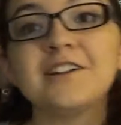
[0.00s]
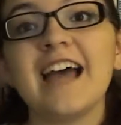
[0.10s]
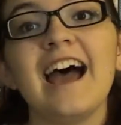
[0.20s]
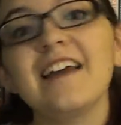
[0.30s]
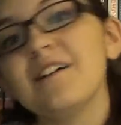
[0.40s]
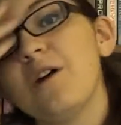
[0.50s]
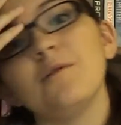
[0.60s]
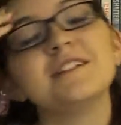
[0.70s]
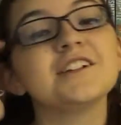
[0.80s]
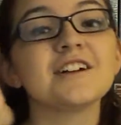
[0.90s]
Her dad
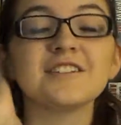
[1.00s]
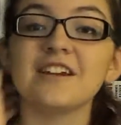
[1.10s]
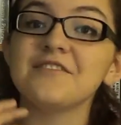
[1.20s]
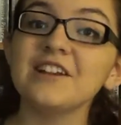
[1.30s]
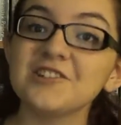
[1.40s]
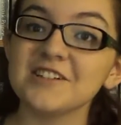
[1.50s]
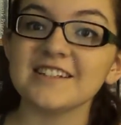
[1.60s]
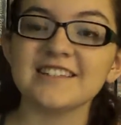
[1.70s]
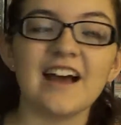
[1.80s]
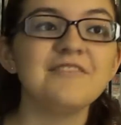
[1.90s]
always took us on adventures
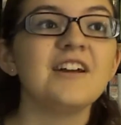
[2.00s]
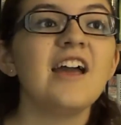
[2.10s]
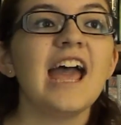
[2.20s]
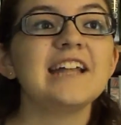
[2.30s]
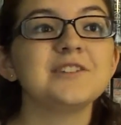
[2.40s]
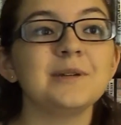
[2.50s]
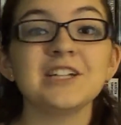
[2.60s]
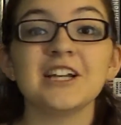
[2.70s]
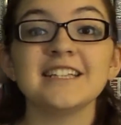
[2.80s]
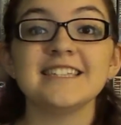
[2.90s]
and stuff, and so he
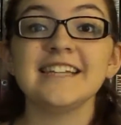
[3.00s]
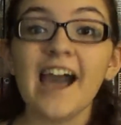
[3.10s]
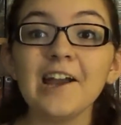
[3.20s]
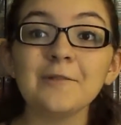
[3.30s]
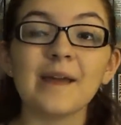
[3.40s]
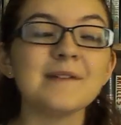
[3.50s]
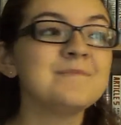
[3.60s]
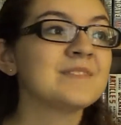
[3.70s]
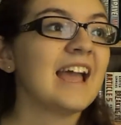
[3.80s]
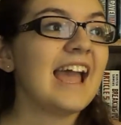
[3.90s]
took us to see Iron Man,
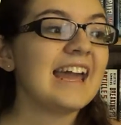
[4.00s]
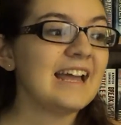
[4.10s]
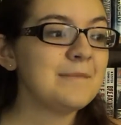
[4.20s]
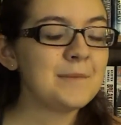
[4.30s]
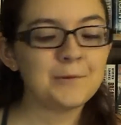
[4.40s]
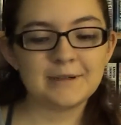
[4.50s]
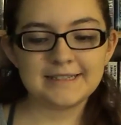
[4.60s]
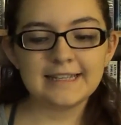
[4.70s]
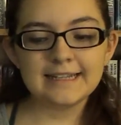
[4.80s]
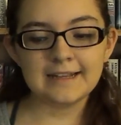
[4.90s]
and I remember we were
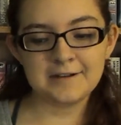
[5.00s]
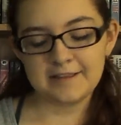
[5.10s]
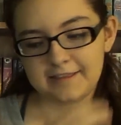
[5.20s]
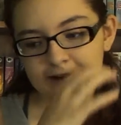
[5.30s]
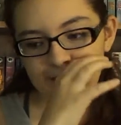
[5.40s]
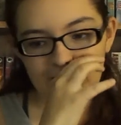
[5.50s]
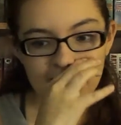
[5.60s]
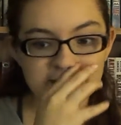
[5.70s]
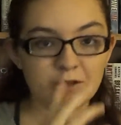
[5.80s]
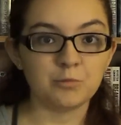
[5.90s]
sitting there in the theater, and
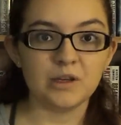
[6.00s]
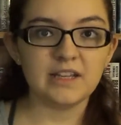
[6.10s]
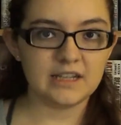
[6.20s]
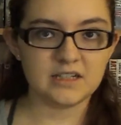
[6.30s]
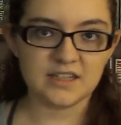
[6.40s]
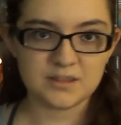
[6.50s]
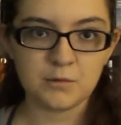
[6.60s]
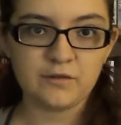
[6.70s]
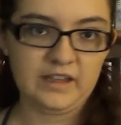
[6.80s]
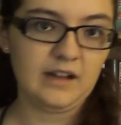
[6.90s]
I was like really into this
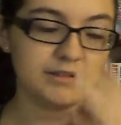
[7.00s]
movie.